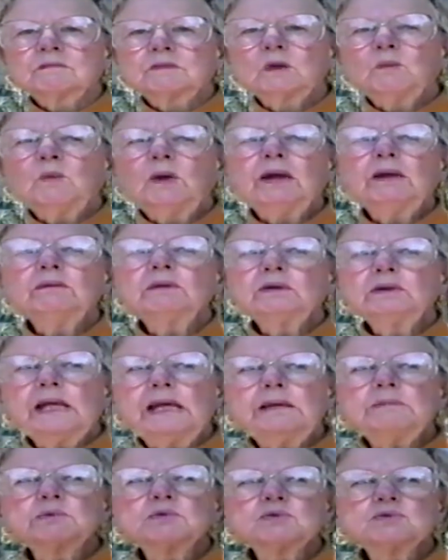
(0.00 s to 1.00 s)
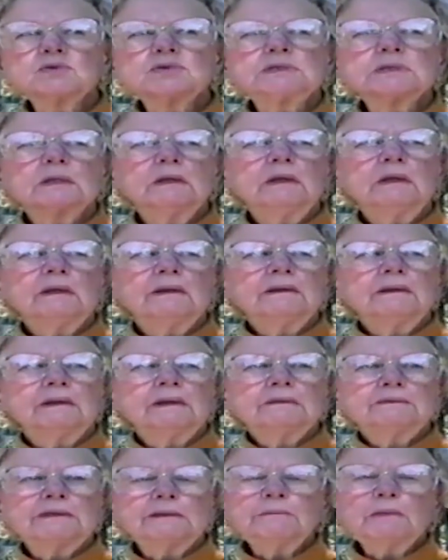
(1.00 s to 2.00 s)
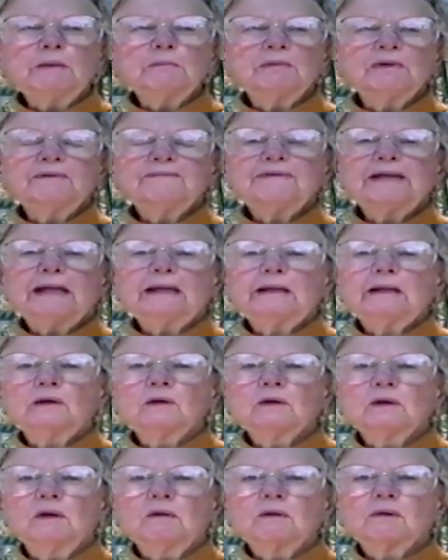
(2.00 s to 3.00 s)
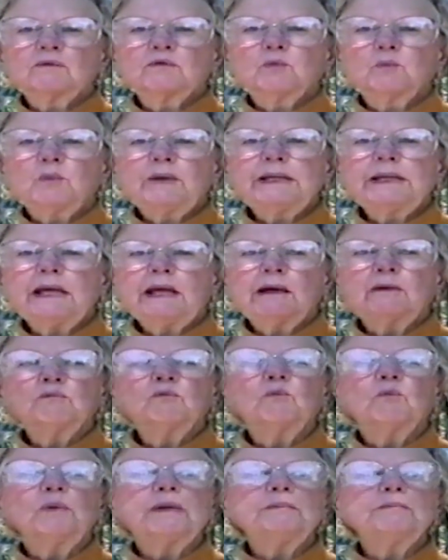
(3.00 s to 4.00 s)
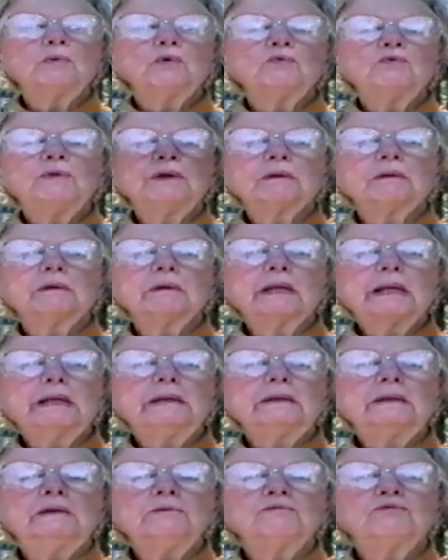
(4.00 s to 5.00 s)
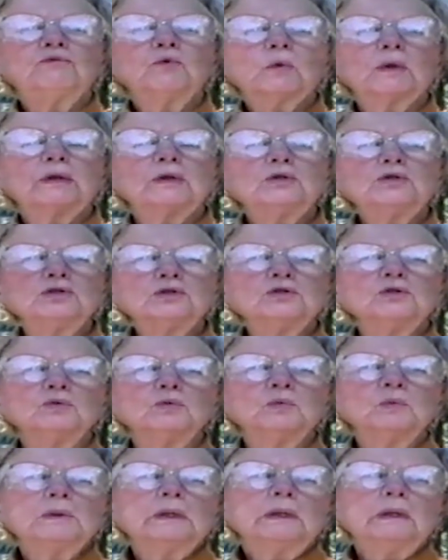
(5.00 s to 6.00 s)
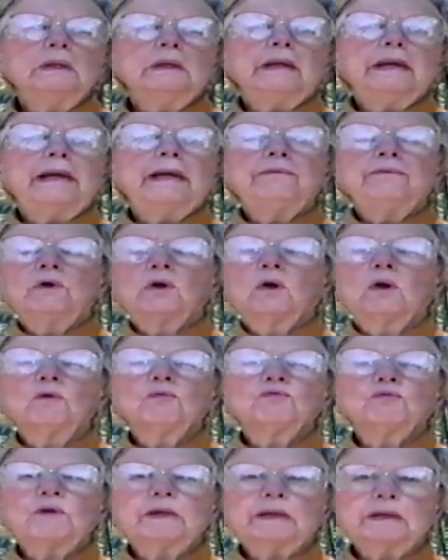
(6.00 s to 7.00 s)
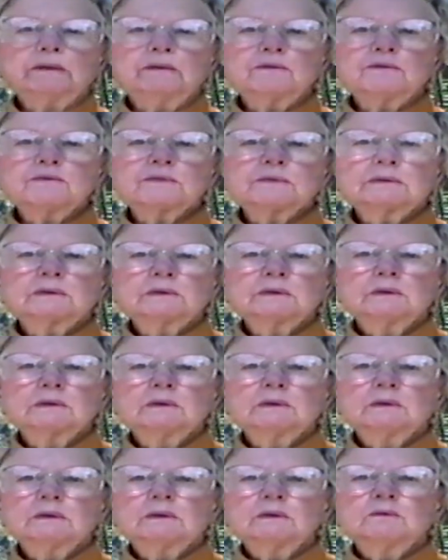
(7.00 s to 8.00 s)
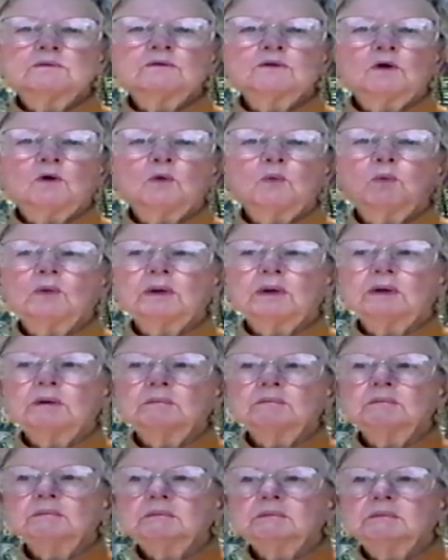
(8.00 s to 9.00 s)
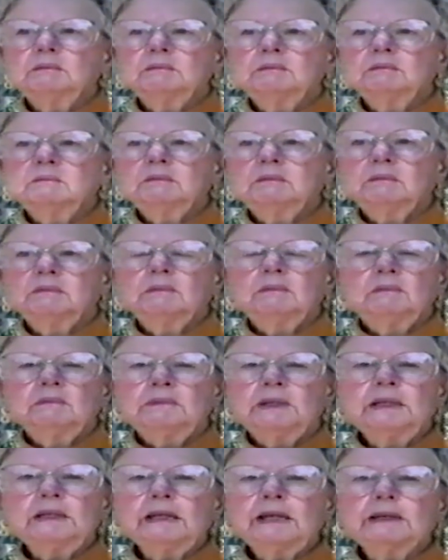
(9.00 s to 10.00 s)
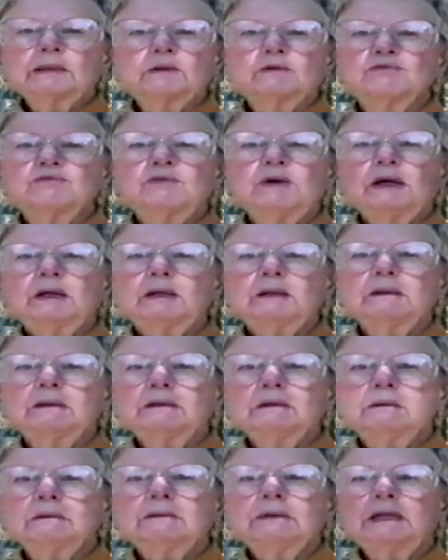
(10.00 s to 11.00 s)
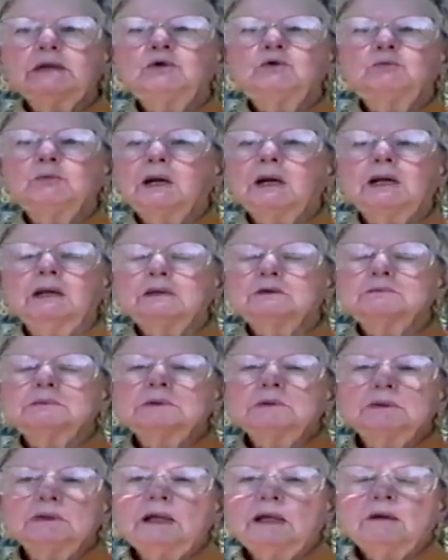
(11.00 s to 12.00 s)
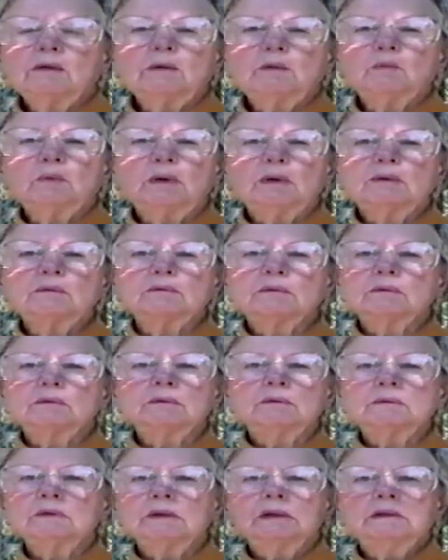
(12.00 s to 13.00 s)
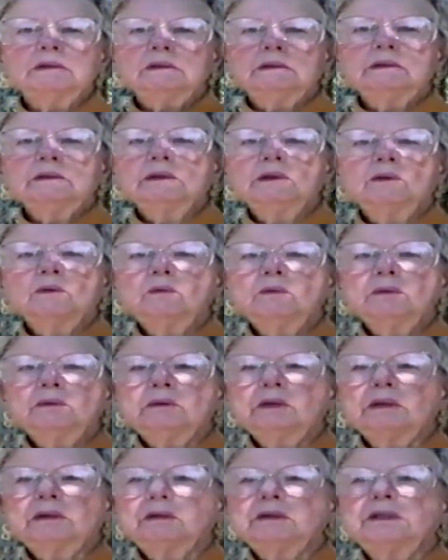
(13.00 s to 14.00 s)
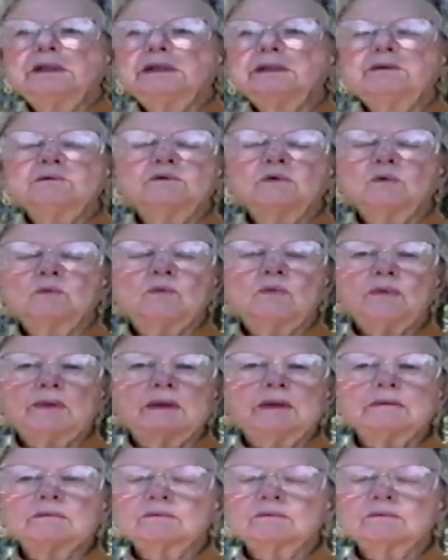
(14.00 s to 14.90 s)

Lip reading: Well, the neighbors, some of them lived out here longer than we have. We moved here in 1942, and they're all friends. So they liked it fine. And they knew my husband and how he was, and, you know, like he did his own thing,